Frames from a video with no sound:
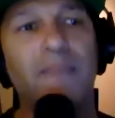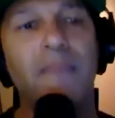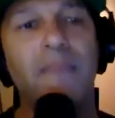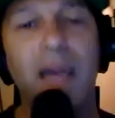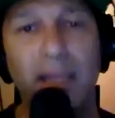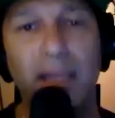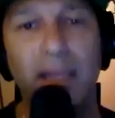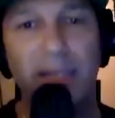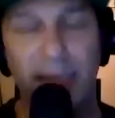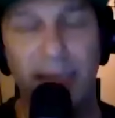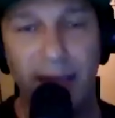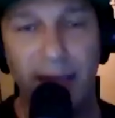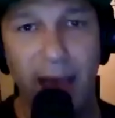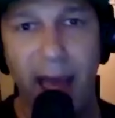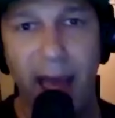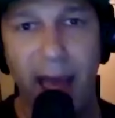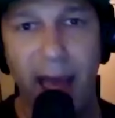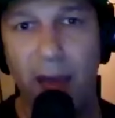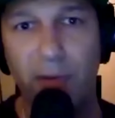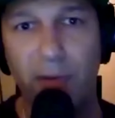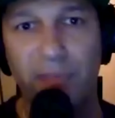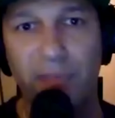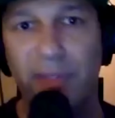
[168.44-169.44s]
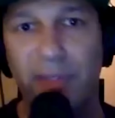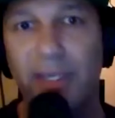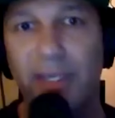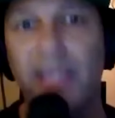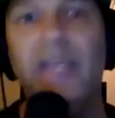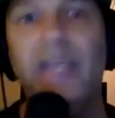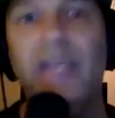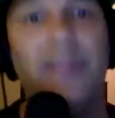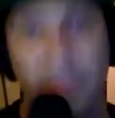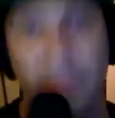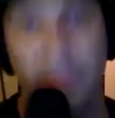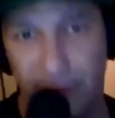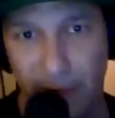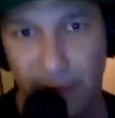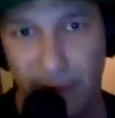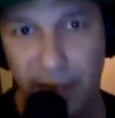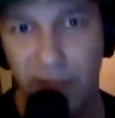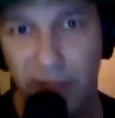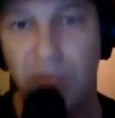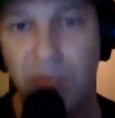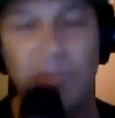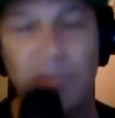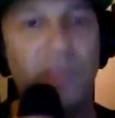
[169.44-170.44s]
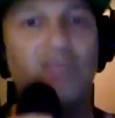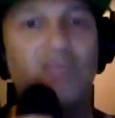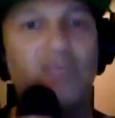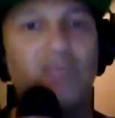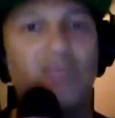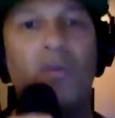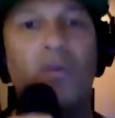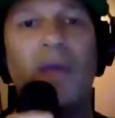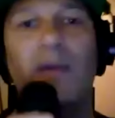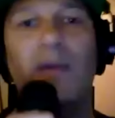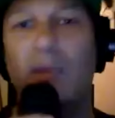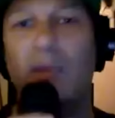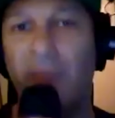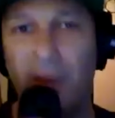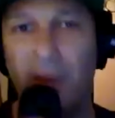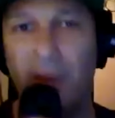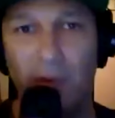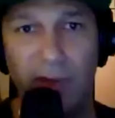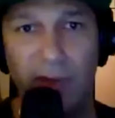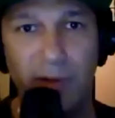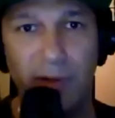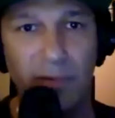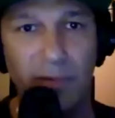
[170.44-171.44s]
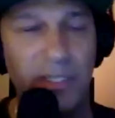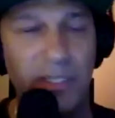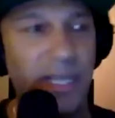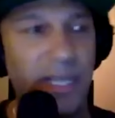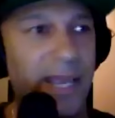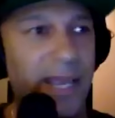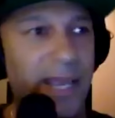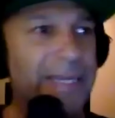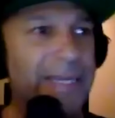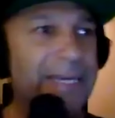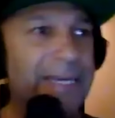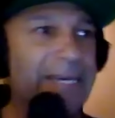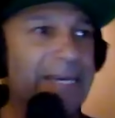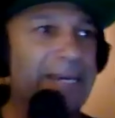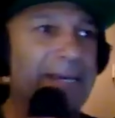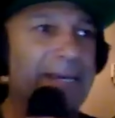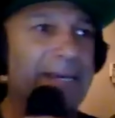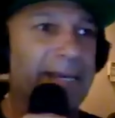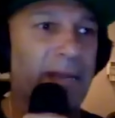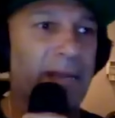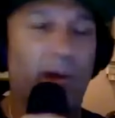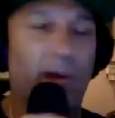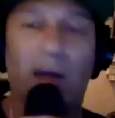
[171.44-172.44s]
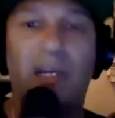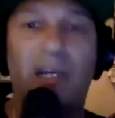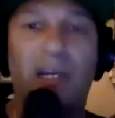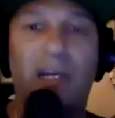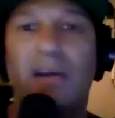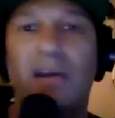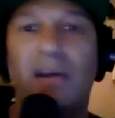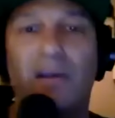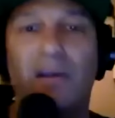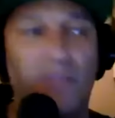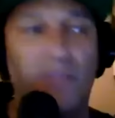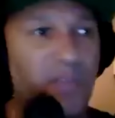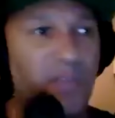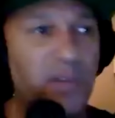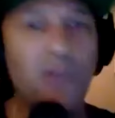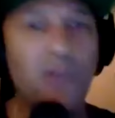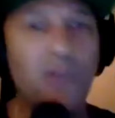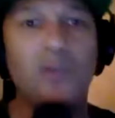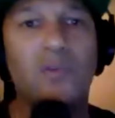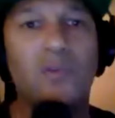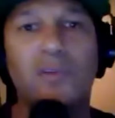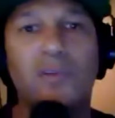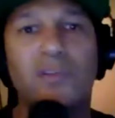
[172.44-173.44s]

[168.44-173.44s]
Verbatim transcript: melody out of the ether. You could throw, whether it was a few